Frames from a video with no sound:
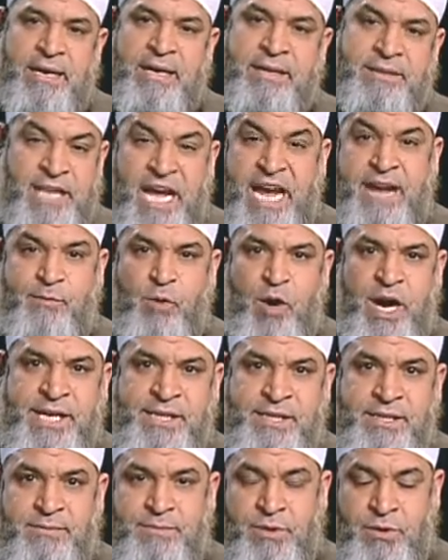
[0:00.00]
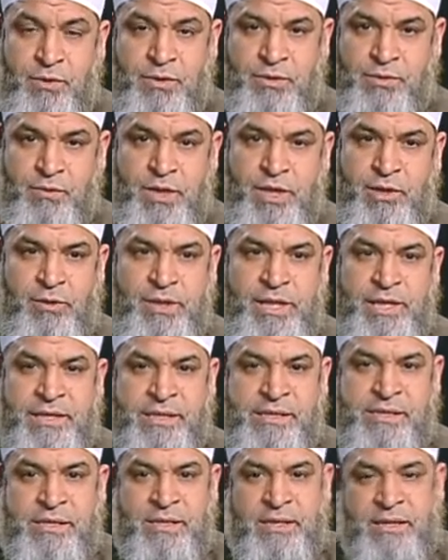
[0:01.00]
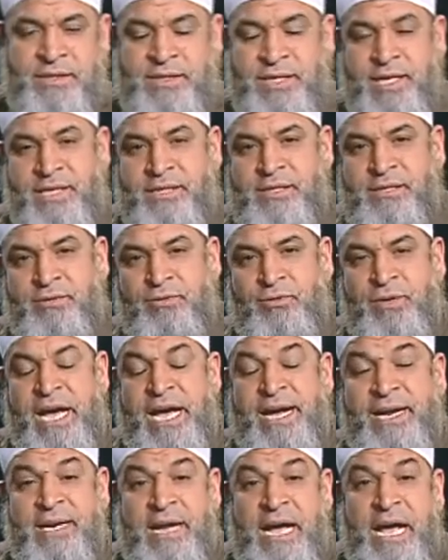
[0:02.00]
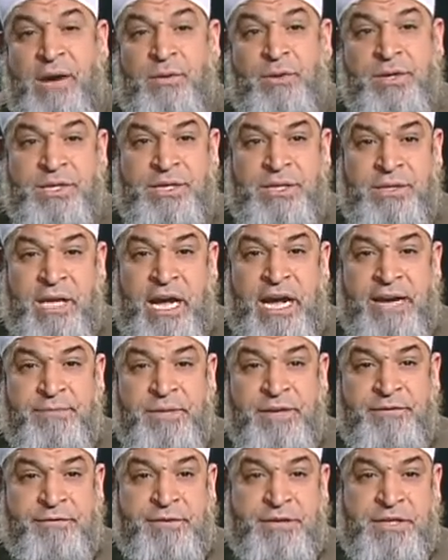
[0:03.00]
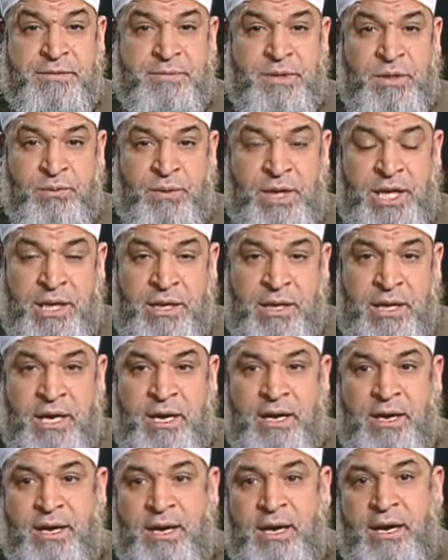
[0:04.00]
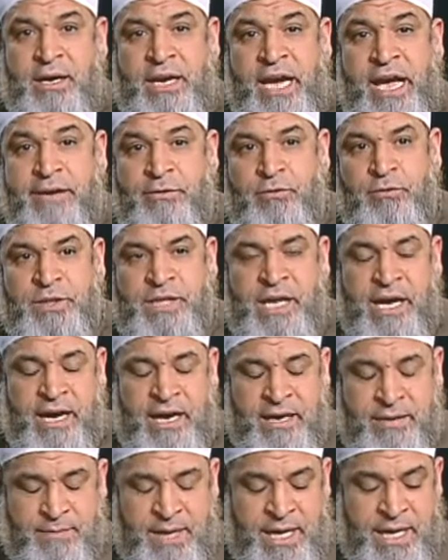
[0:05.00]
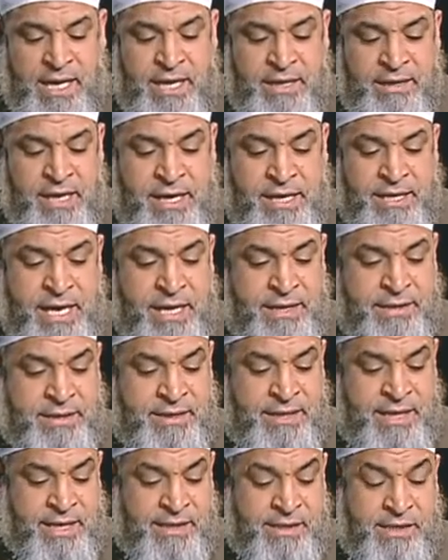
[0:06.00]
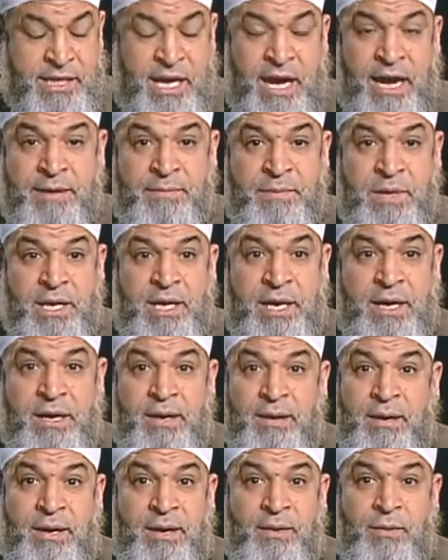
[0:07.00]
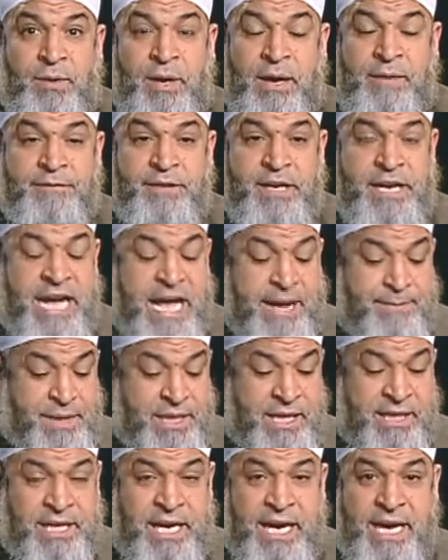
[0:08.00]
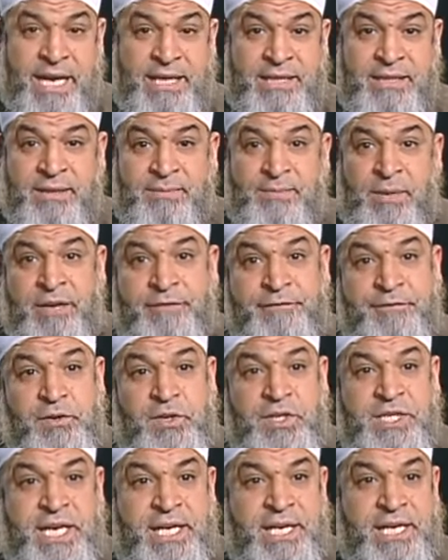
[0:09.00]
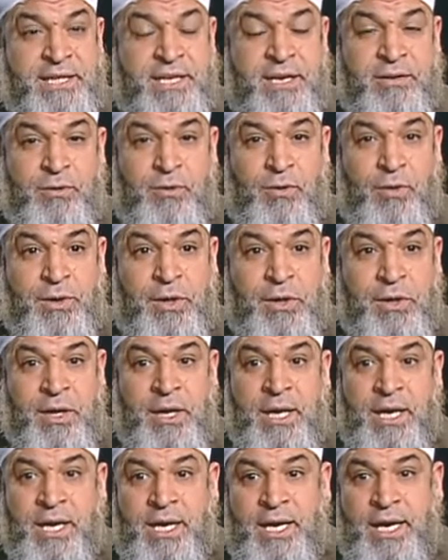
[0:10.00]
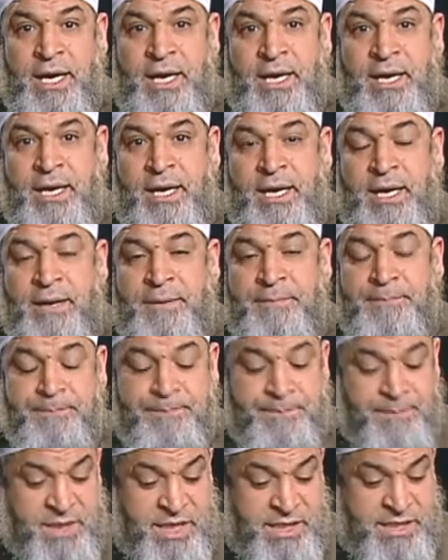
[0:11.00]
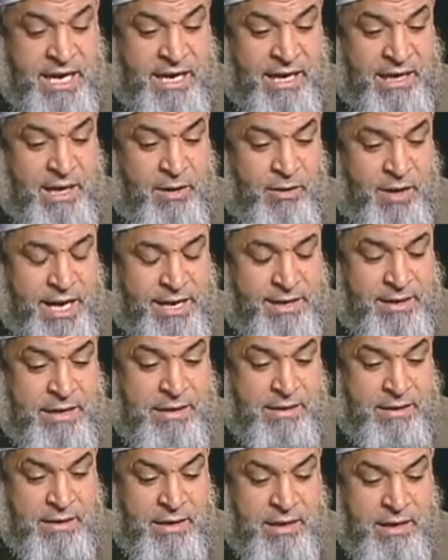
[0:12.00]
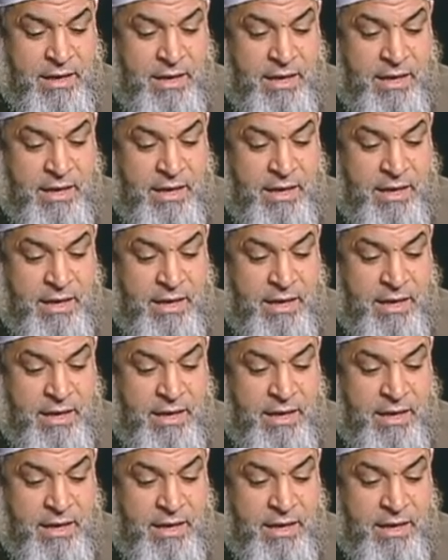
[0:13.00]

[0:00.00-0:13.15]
uh, time-wise, because we know there is uh, six to nine hours time difference between uh, Cairo time and the United States time. Uh, I'm very happy that I had my first Canadian caller. Um, khairan.